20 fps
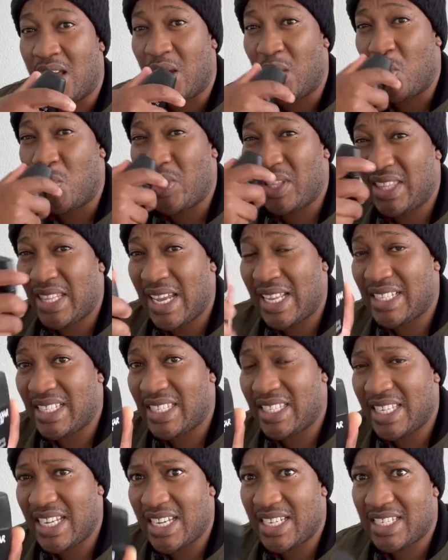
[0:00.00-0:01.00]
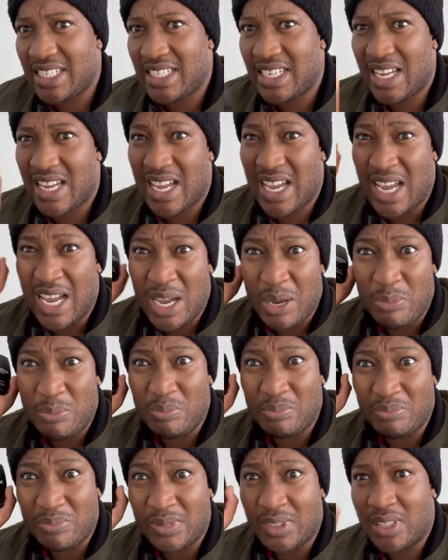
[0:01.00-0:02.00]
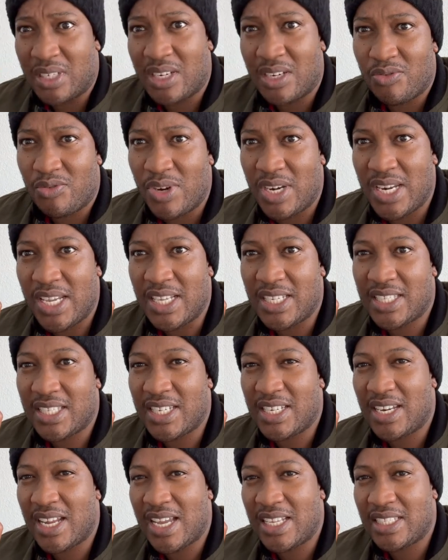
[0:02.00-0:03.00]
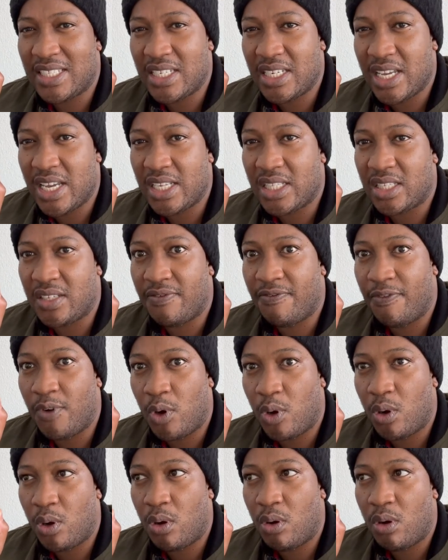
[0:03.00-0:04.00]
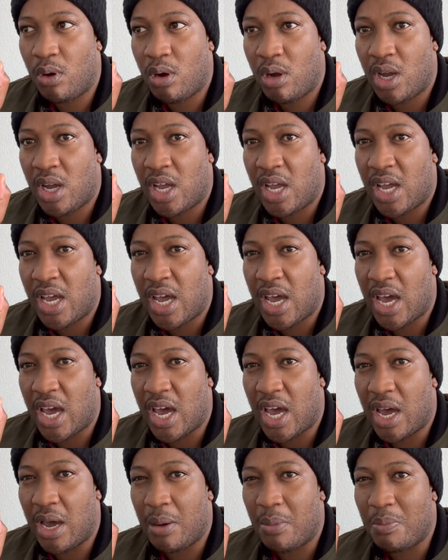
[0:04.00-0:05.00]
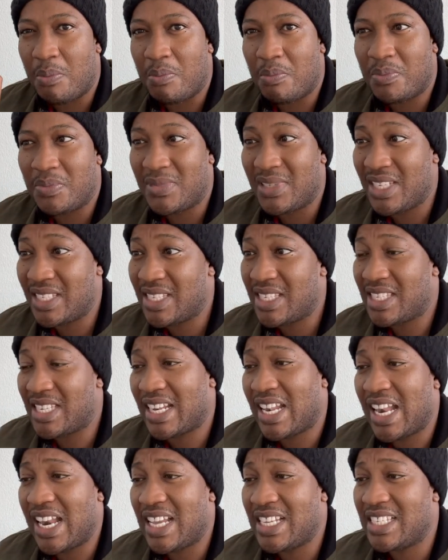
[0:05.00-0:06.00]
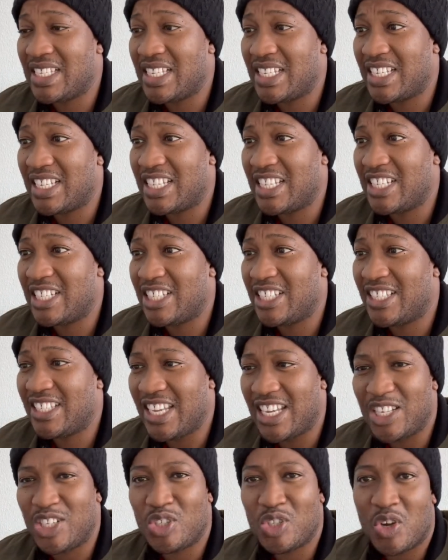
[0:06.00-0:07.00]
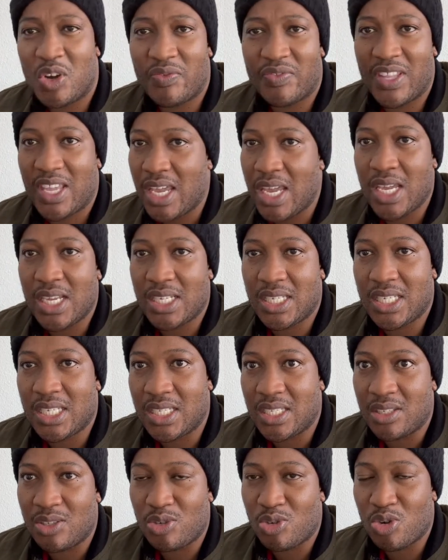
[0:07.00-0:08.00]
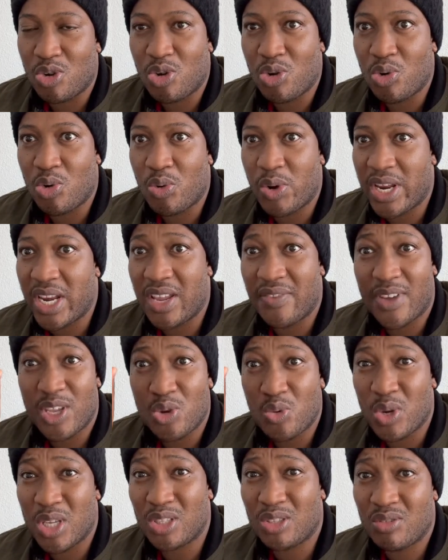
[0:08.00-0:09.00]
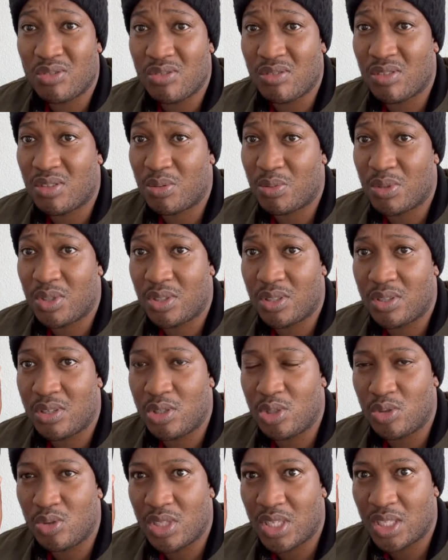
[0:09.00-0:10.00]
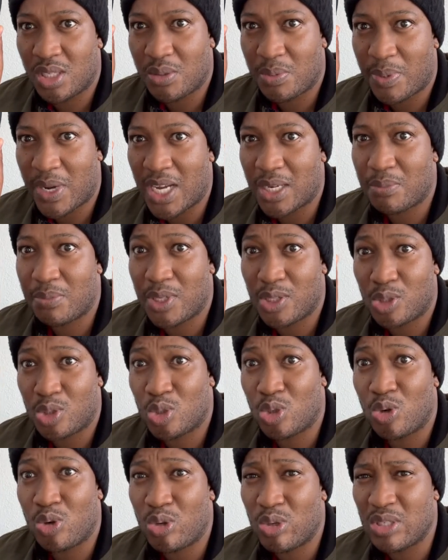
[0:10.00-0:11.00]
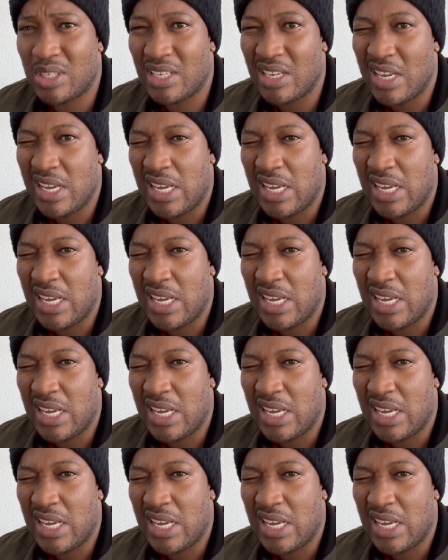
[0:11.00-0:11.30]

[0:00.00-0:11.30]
with that said, um, released in 1984, um, this is a classic scent of the 80s. You know, whenever you went to, into the department stores,